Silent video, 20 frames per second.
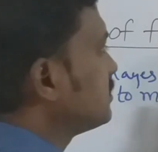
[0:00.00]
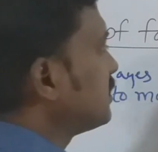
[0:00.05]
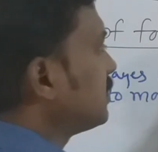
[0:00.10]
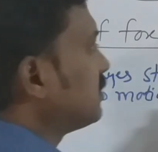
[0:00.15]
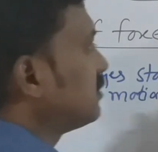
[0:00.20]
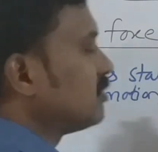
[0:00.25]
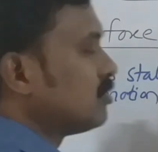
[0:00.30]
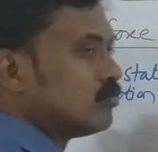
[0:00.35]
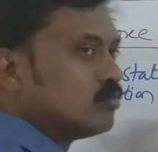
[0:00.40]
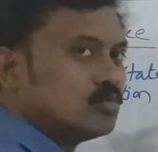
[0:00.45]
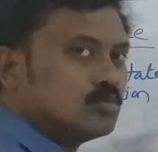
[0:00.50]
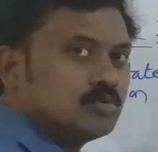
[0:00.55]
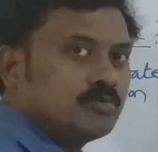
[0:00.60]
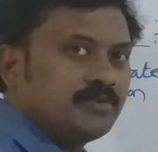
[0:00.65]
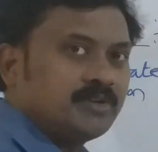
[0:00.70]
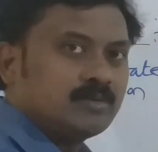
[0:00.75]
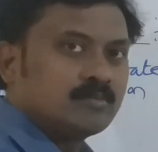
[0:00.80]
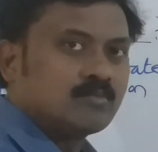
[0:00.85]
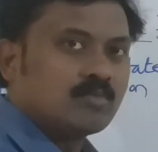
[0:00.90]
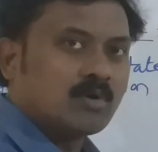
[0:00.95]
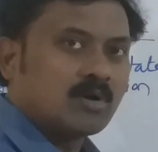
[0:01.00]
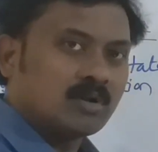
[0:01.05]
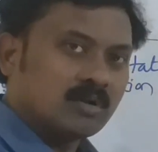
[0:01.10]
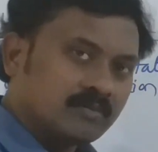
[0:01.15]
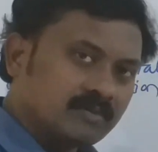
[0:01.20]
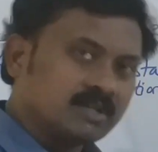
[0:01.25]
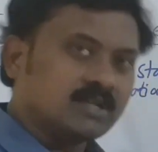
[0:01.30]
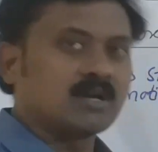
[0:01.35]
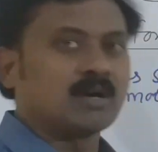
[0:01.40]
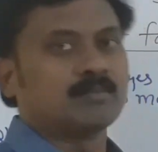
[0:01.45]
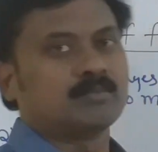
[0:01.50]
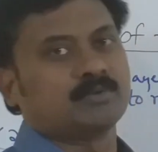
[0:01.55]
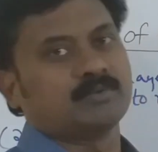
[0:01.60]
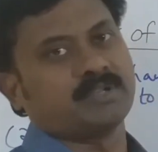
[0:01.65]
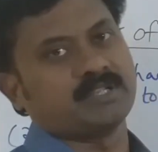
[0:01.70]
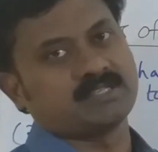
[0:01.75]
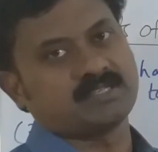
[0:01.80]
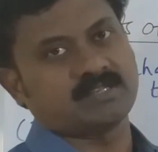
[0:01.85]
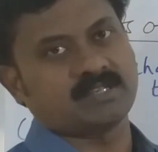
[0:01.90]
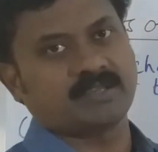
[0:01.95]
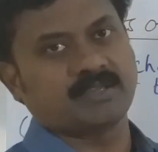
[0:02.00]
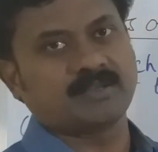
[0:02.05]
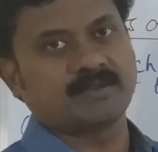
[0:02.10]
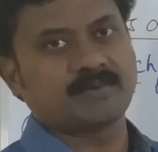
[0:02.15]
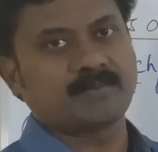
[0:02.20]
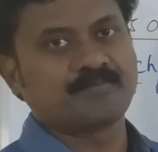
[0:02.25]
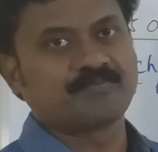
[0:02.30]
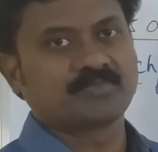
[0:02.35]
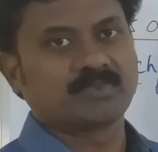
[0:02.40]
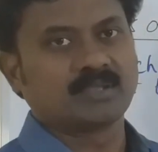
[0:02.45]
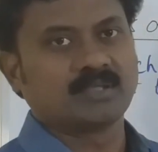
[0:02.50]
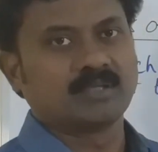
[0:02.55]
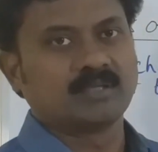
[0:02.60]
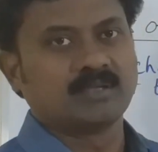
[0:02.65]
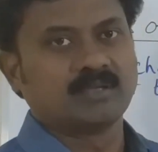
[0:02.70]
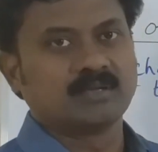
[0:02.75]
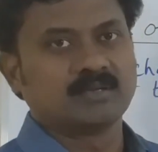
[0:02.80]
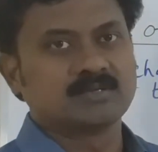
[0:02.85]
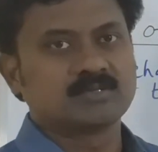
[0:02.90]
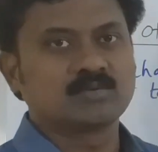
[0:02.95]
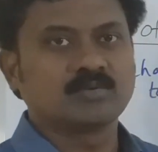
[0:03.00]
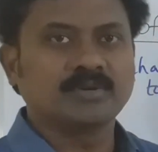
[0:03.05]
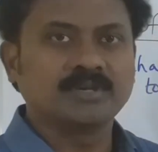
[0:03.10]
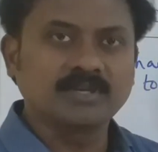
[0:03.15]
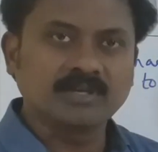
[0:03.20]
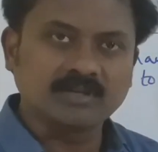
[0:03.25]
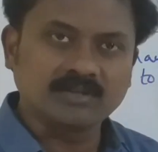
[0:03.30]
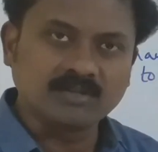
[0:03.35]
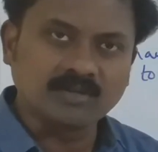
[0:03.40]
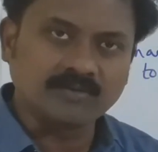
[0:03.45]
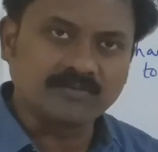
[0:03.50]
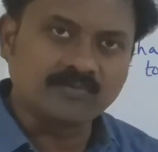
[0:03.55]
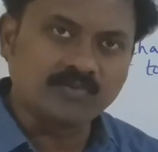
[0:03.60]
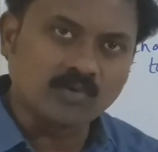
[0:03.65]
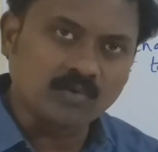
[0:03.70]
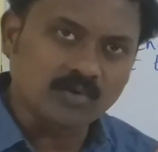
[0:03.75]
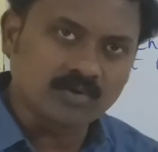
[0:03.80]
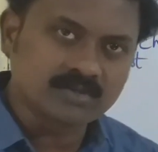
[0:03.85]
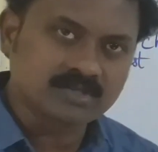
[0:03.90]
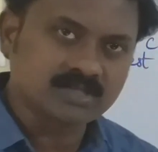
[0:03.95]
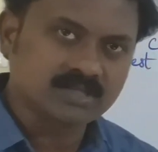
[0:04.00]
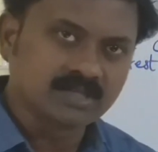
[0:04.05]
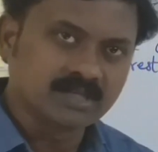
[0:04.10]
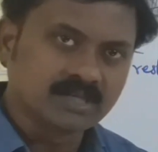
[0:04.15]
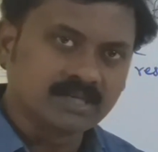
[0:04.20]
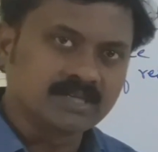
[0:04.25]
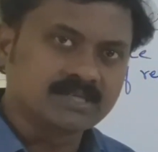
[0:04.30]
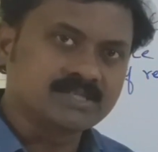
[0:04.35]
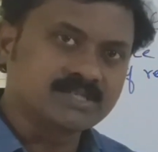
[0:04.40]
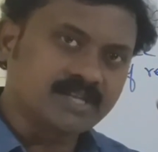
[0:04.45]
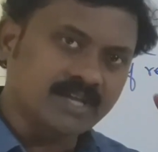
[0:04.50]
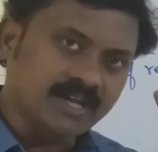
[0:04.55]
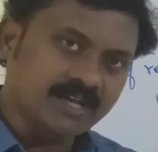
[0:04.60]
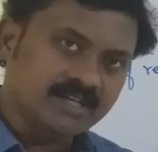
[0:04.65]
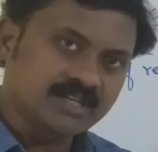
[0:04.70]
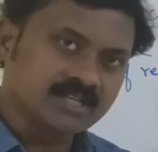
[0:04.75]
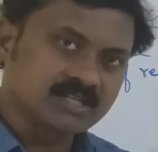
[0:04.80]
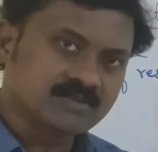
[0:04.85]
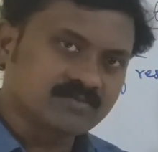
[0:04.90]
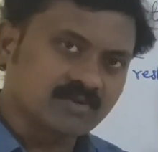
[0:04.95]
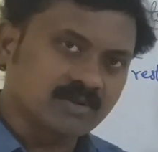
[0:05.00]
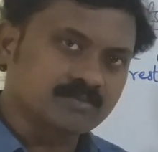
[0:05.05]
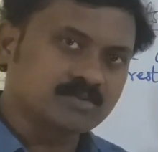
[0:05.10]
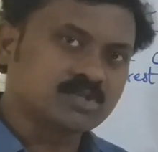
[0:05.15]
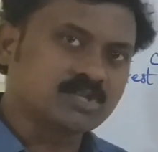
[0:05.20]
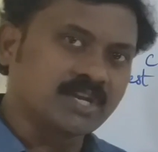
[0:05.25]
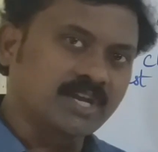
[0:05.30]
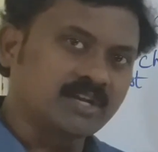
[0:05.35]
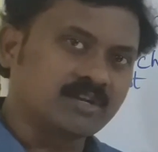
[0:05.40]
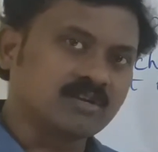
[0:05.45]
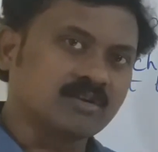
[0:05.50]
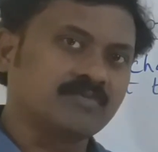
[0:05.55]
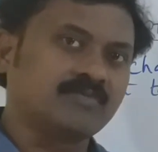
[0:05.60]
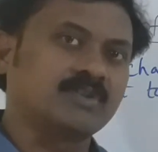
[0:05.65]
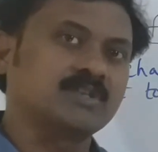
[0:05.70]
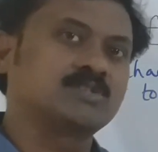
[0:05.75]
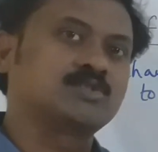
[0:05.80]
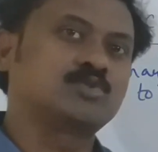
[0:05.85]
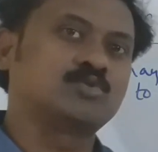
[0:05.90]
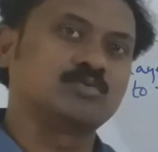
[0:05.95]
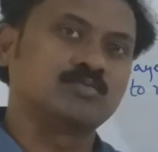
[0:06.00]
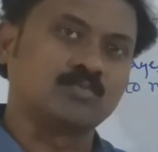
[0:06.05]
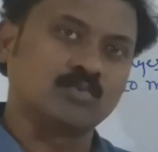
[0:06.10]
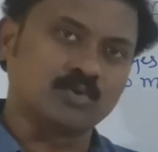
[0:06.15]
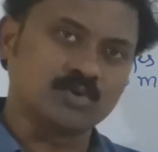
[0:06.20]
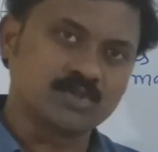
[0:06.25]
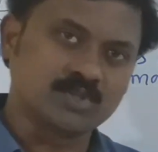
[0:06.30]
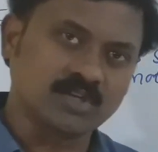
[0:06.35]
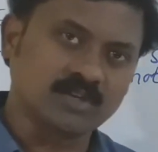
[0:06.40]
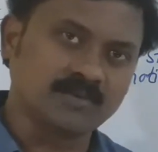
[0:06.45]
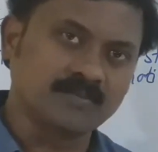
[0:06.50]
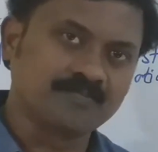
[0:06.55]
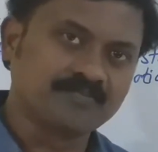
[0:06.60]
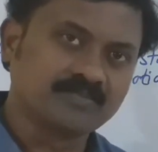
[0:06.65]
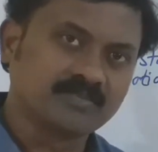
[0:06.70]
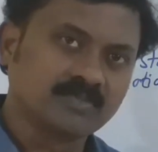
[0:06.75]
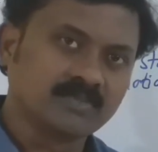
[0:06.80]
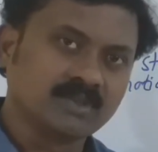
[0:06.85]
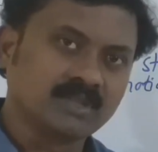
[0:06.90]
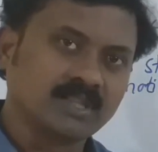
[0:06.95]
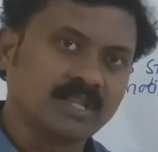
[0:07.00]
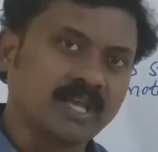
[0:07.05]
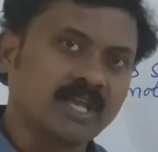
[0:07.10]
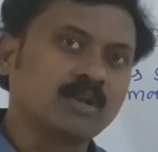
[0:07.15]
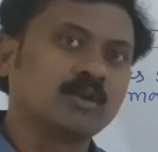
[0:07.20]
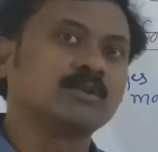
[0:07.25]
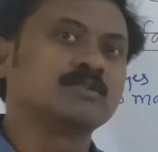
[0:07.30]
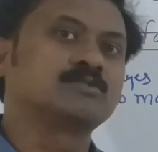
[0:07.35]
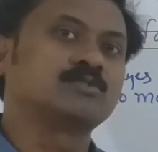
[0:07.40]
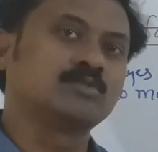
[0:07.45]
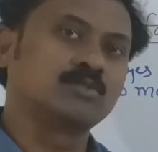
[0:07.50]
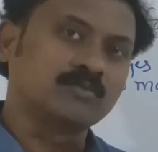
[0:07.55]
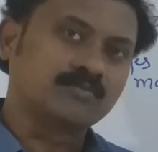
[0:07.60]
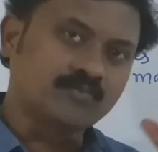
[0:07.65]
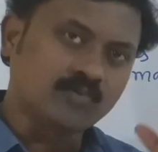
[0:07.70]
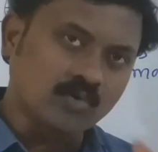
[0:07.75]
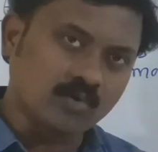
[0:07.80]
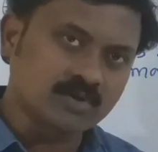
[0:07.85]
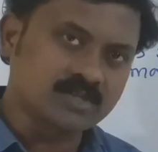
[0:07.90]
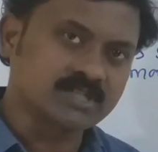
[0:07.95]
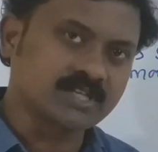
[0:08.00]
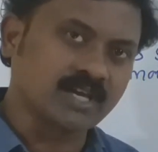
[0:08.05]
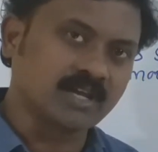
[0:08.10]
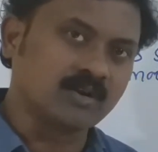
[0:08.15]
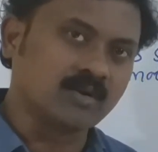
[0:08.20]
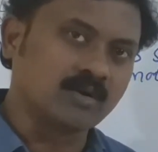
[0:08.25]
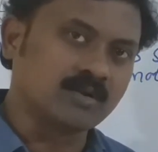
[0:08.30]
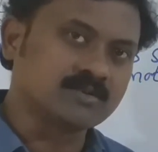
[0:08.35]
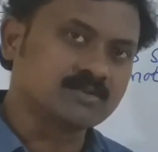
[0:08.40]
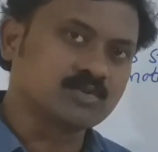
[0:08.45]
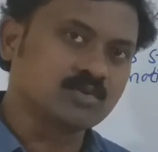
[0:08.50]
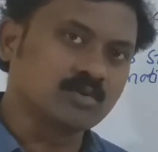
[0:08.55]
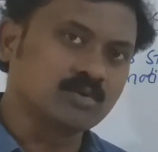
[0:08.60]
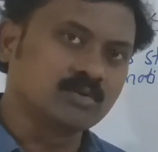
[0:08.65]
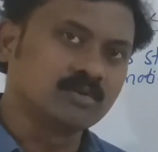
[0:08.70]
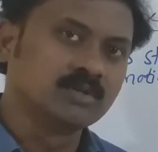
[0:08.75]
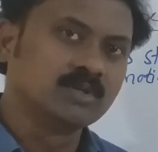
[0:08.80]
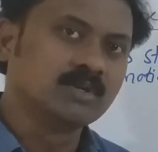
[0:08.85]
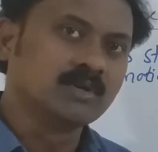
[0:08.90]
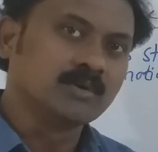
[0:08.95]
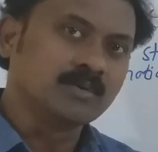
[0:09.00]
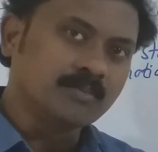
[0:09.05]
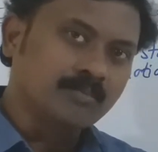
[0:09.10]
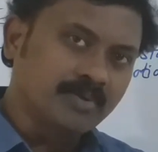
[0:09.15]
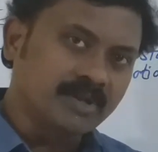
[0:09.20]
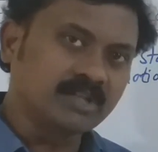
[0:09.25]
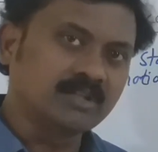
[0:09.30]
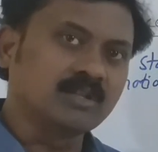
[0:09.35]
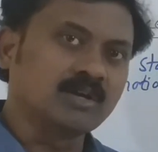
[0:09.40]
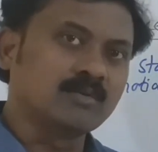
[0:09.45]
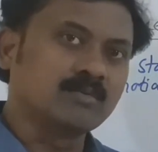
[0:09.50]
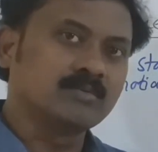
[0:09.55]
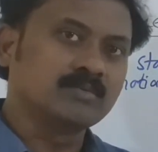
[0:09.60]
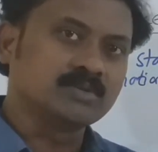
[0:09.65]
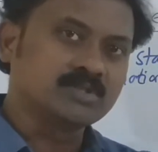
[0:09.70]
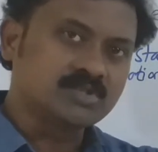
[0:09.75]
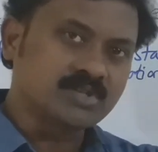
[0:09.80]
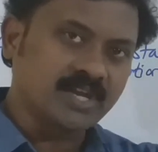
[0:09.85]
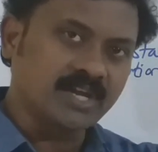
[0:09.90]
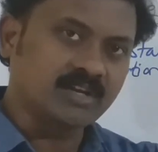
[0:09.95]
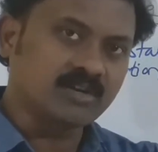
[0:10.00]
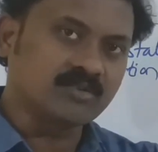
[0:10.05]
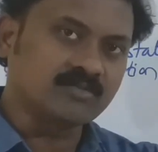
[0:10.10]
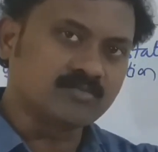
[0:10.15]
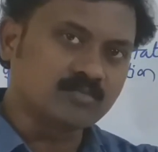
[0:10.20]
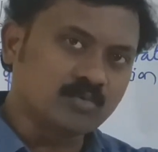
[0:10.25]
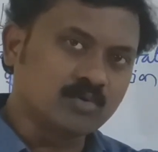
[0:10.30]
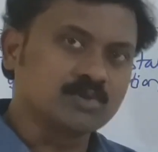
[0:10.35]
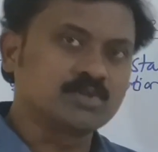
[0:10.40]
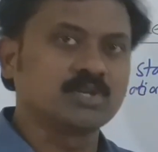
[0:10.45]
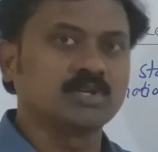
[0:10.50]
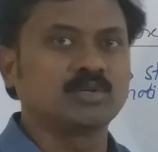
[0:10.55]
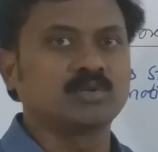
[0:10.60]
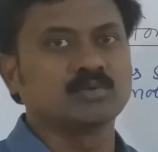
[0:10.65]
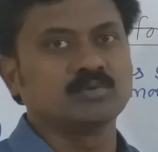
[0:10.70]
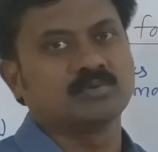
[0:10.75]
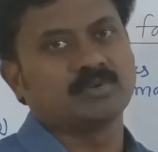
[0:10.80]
that the moving ball will come to rest again. So here the force changes from state of rest to motion, and also the force can also bring the state of motion to